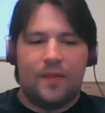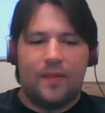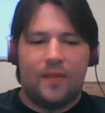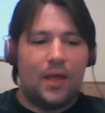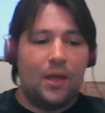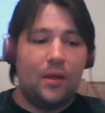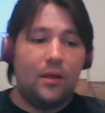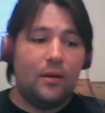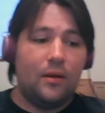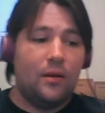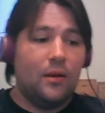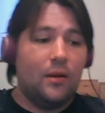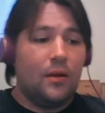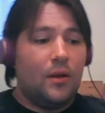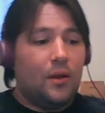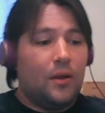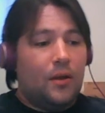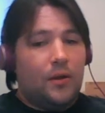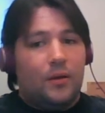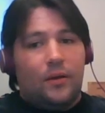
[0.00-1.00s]
then
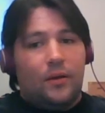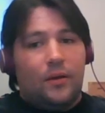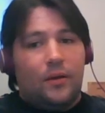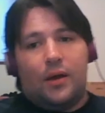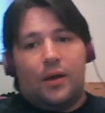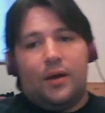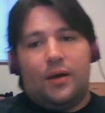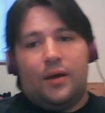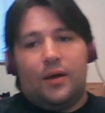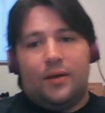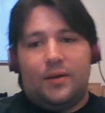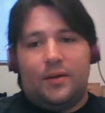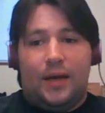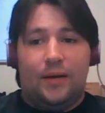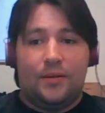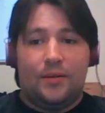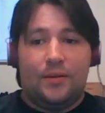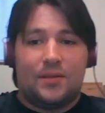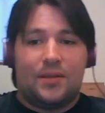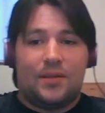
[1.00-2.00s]

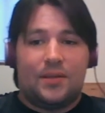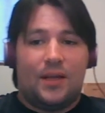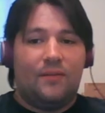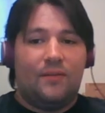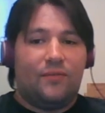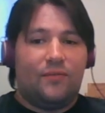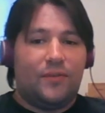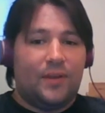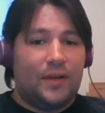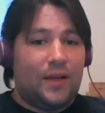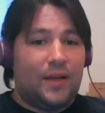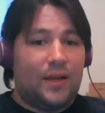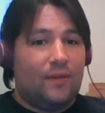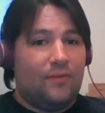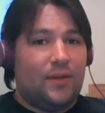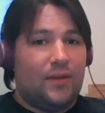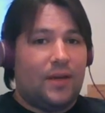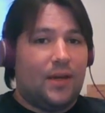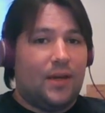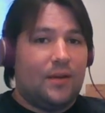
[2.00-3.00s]
now it's time for the
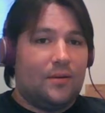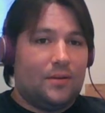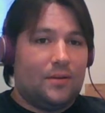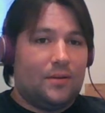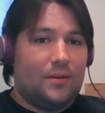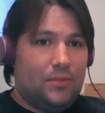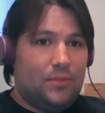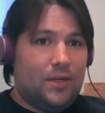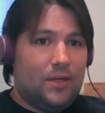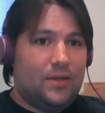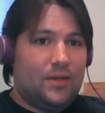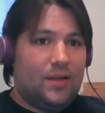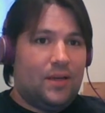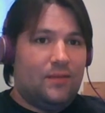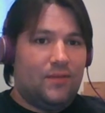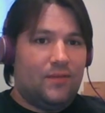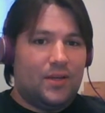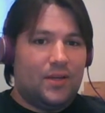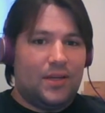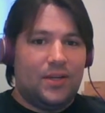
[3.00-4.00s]
navigator to make
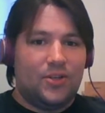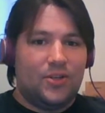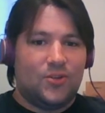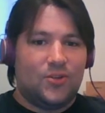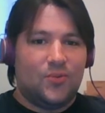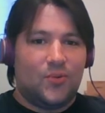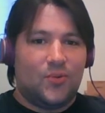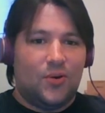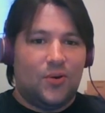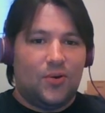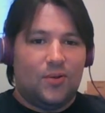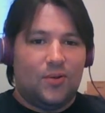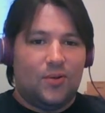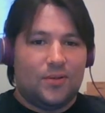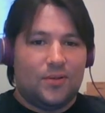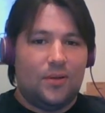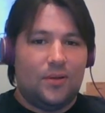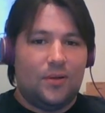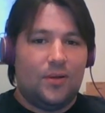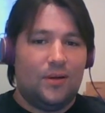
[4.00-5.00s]
navigation
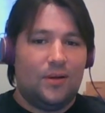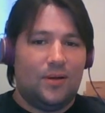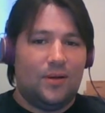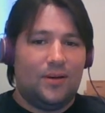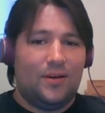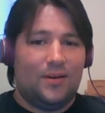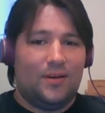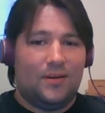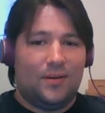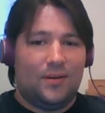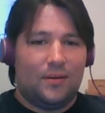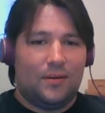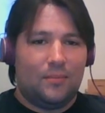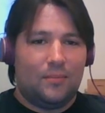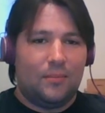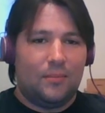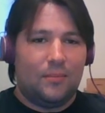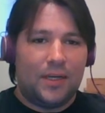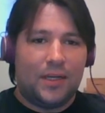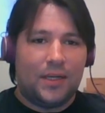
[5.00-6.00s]
rolls. Oh,
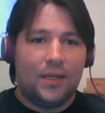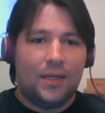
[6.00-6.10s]
buddy.